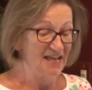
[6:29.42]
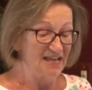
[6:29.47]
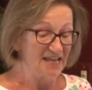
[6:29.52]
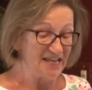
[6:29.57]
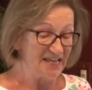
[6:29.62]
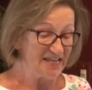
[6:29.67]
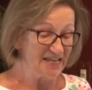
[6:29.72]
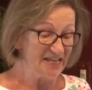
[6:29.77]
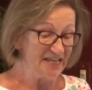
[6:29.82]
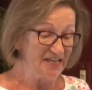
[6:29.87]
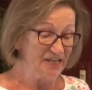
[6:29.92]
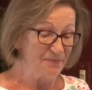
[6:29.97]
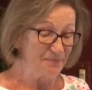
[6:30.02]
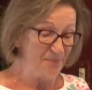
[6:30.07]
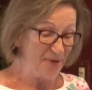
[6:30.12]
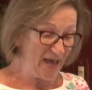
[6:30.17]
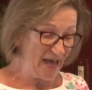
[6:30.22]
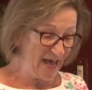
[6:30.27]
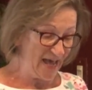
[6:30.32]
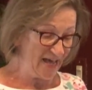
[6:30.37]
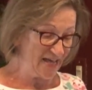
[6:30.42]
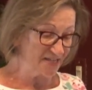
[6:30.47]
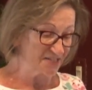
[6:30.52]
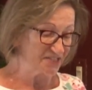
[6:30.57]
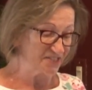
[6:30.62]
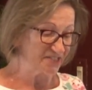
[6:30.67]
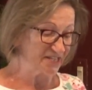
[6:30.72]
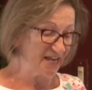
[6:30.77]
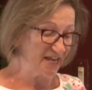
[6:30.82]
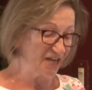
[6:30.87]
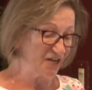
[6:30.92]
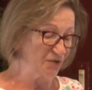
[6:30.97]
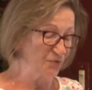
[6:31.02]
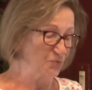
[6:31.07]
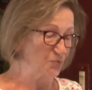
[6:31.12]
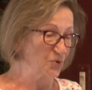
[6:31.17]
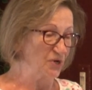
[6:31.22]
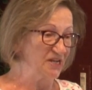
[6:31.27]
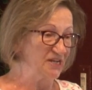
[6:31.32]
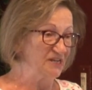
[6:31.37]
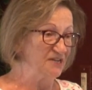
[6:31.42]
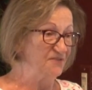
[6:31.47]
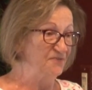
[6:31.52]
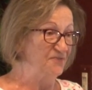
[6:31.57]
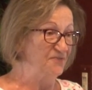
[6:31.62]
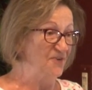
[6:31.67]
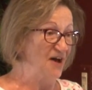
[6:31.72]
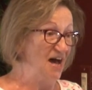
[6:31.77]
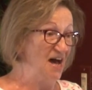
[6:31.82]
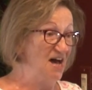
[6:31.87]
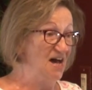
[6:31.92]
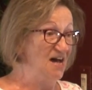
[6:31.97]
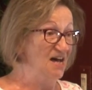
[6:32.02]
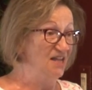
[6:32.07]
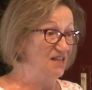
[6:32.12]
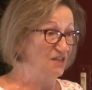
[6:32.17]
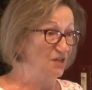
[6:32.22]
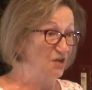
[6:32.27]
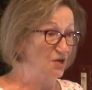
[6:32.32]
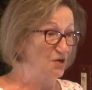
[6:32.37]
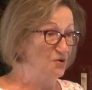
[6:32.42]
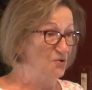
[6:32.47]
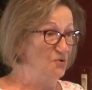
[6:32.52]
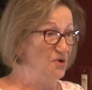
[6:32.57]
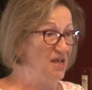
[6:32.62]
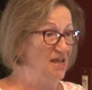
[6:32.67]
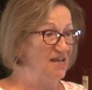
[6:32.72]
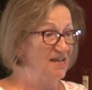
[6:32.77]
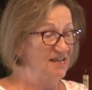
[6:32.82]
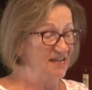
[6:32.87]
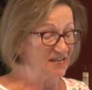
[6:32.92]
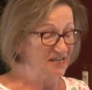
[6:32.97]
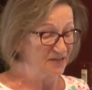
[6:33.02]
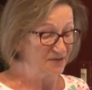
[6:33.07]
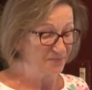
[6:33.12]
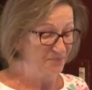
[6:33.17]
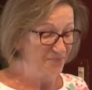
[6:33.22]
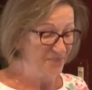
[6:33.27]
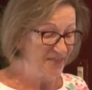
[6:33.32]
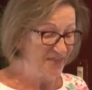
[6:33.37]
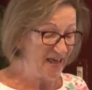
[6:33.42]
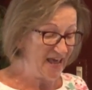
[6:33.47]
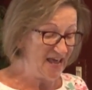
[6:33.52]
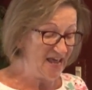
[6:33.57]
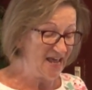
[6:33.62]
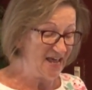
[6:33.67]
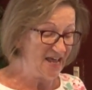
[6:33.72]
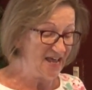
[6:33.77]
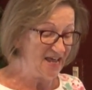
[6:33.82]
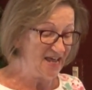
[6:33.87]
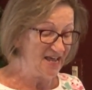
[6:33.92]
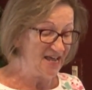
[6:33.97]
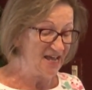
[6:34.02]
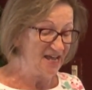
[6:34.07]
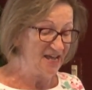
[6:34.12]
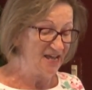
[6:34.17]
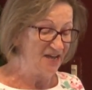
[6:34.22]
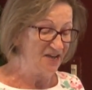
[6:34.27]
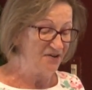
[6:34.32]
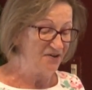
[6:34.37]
he passed and we follow him there.